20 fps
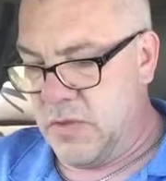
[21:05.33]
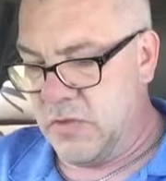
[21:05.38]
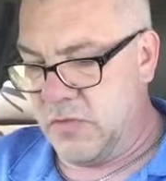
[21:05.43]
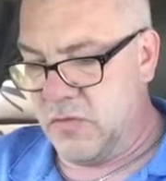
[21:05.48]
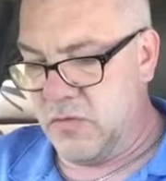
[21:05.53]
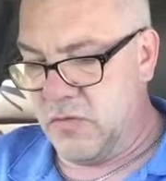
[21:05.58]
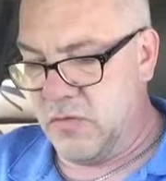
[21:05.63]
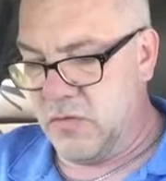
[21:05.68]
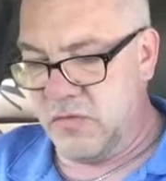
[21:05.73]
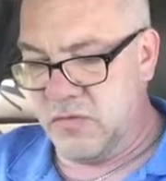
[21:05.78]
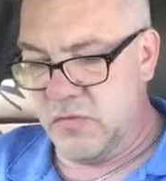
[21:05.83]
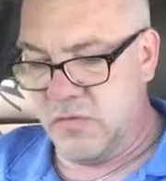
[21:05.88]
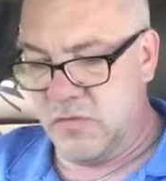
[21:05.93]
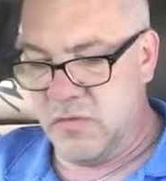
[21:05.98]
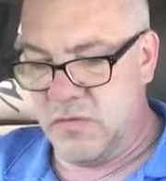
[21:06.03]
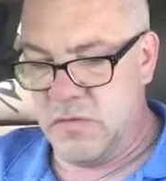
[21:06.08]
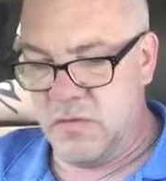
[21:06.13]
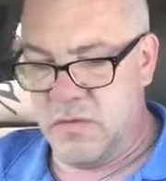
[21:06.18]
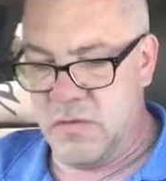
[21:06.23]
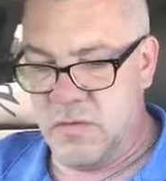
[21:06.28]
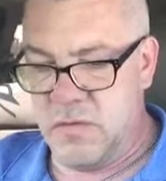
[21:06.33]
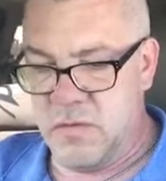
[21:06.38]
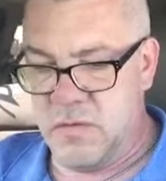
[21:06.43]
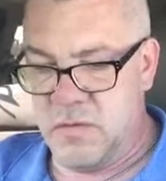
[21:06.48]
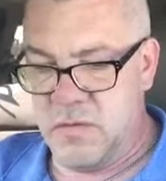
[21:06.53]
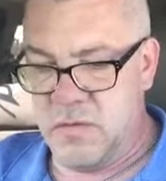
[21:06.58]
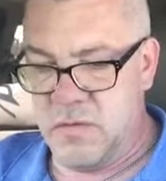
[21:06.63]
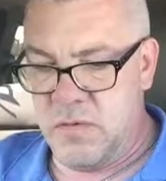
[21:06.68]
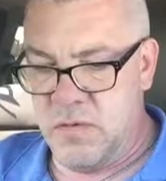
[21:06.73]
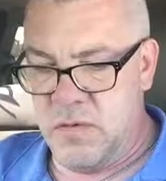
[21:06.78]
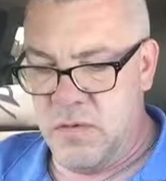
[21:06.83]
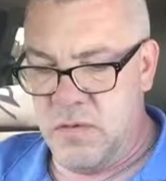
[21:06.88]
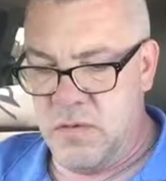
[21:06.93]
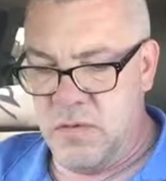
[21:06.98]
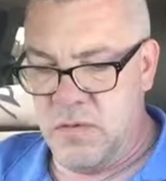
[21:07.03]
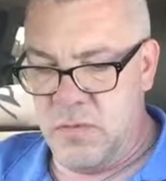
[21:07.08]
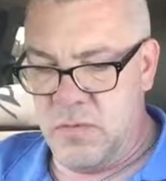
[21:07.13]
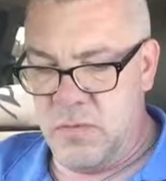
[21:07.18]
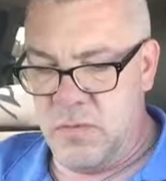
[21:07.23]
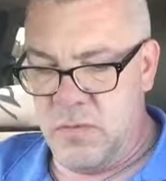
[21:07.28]
Pictures.
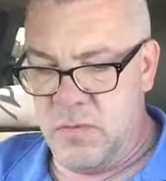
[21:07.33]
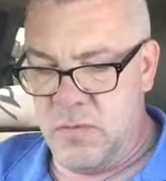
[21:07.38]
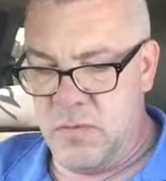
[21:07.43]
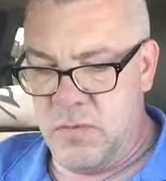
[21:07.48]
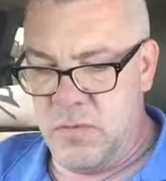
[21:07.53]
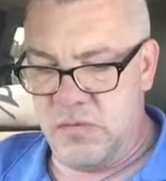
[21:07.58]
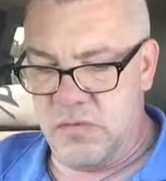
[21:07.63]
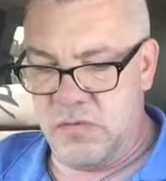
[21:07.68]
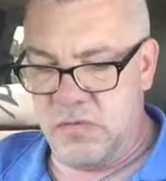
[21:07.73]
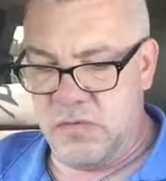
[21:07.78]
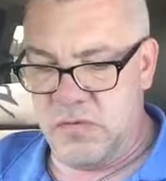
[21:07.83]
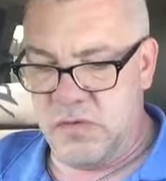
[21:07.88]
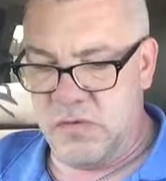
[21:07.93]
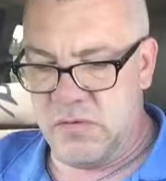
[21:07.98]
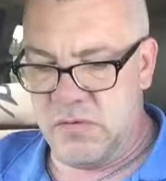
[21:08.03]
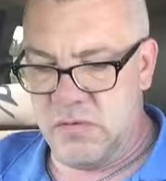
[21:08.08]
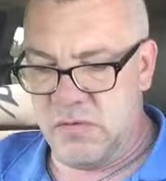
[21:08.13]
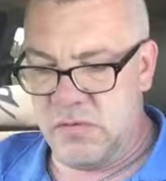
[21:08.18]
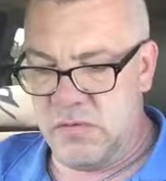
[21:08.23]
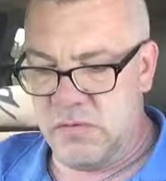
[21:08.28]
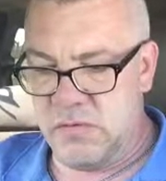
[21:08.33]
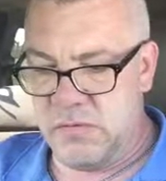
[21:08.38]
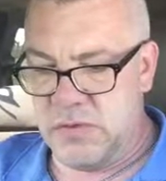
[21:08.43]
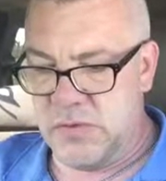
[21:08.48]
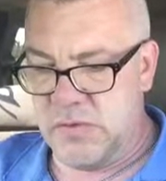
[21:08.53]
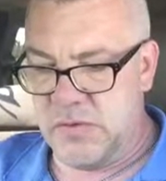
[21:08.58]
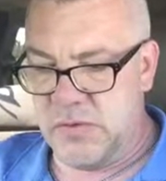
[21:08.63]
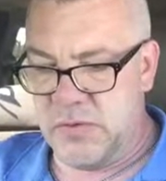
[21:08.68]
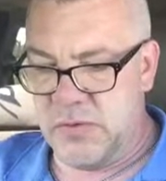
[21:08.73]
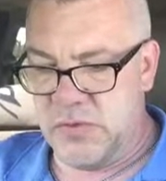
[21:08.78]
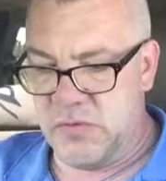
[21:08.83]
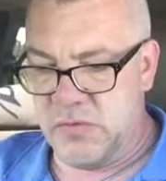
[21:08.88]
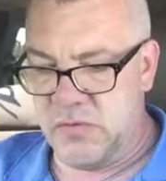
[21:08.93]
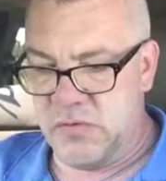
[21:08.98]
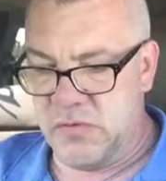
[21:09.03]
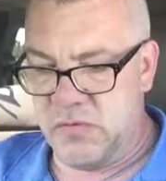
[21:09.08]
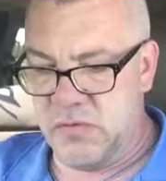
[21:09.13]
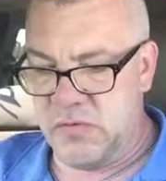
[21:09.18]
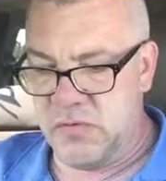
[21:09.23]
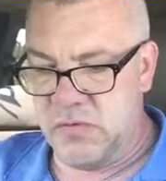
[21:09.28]
Pictures. There's lots of pictures.